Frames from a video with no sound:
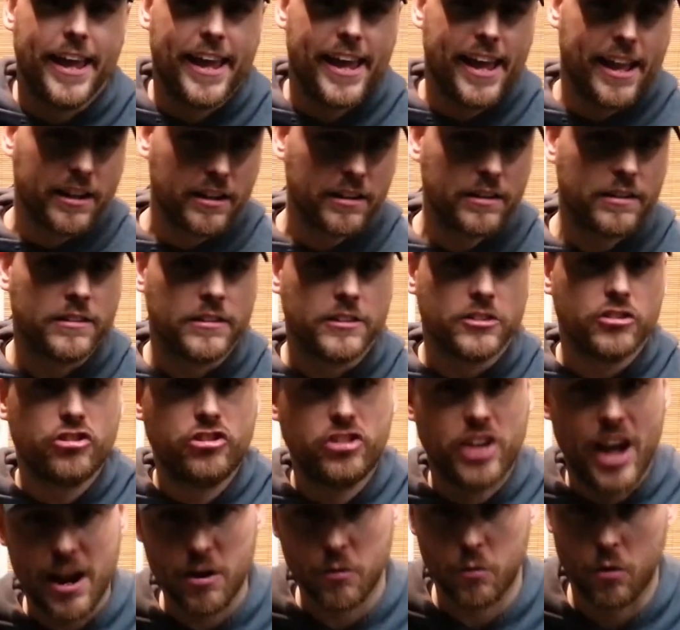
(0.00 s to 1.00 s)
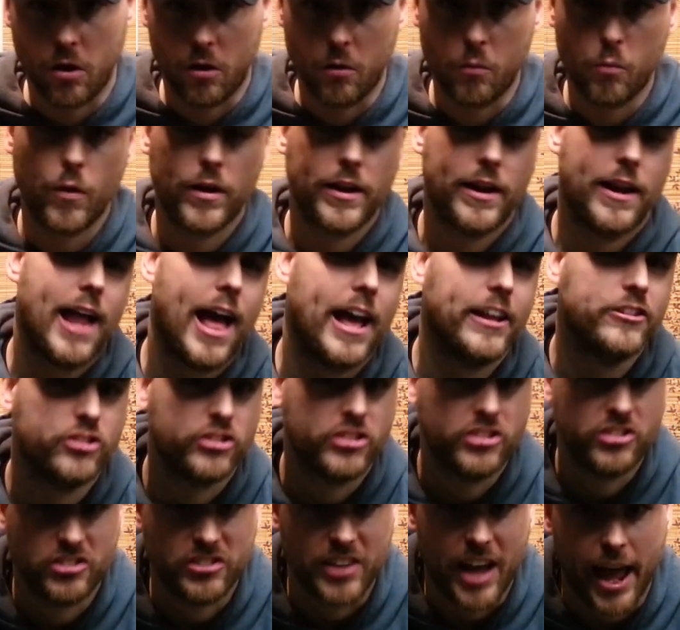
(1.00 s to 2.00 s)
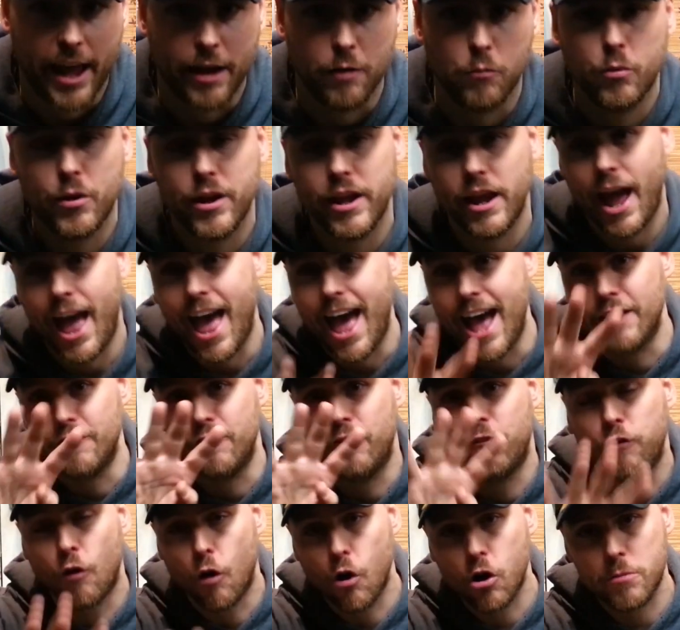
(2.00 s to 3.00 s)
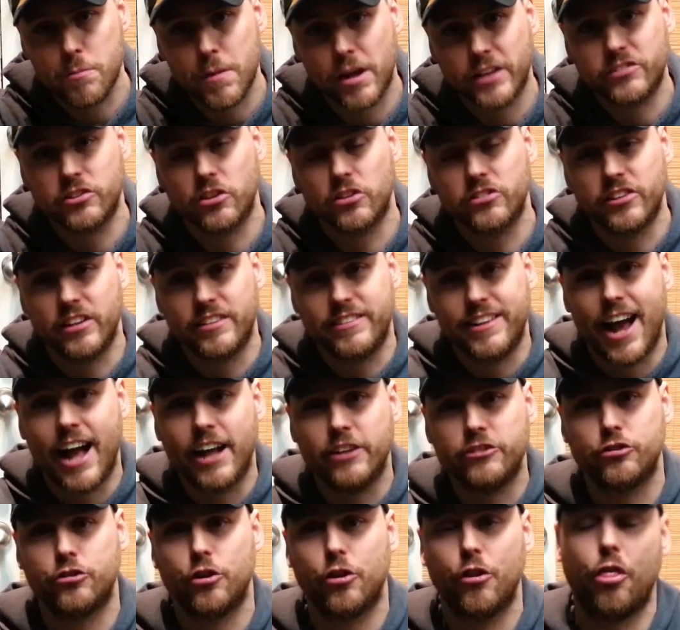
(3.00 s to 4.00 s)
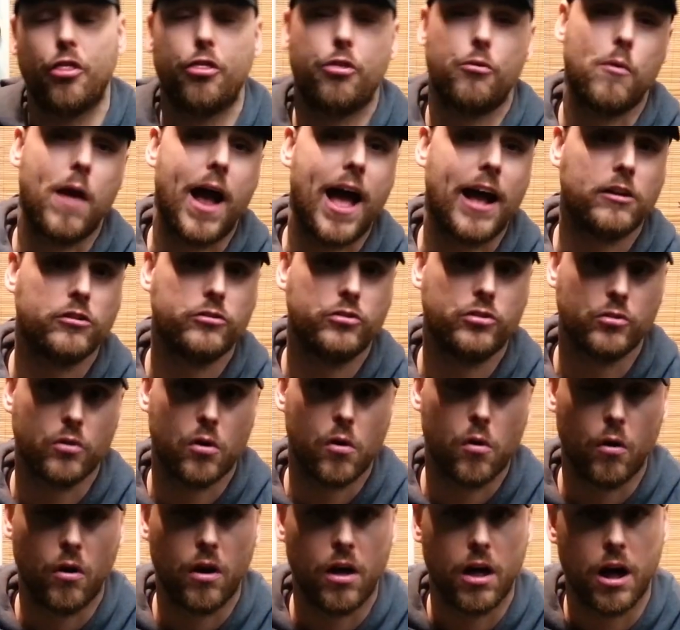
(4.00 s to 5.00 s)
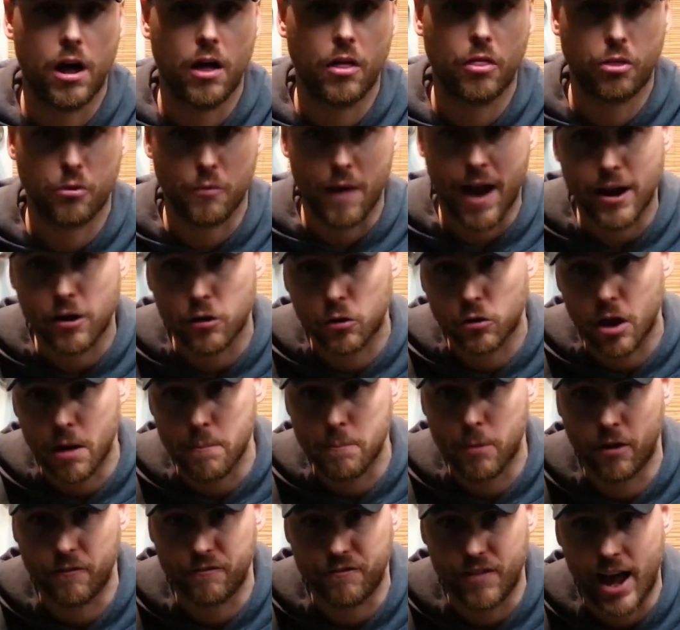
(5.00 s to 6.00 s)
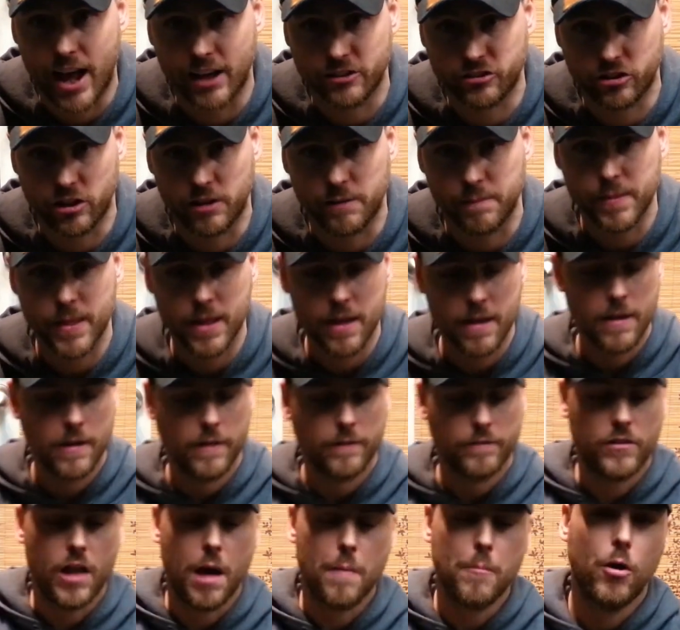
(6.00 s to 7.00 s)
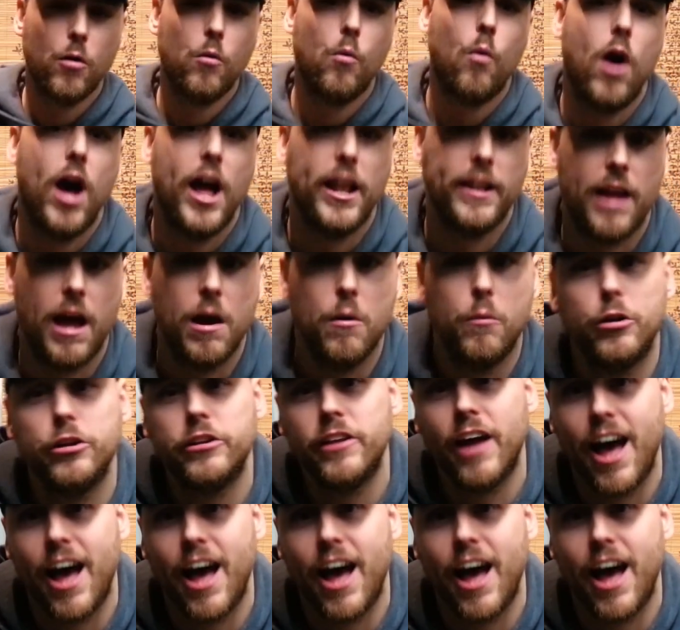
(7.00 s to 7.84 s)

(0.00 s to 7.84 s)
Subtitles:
in general, what did I just say? We had 4 muscles attached to the thoracolumbar fascia. Number 1, I would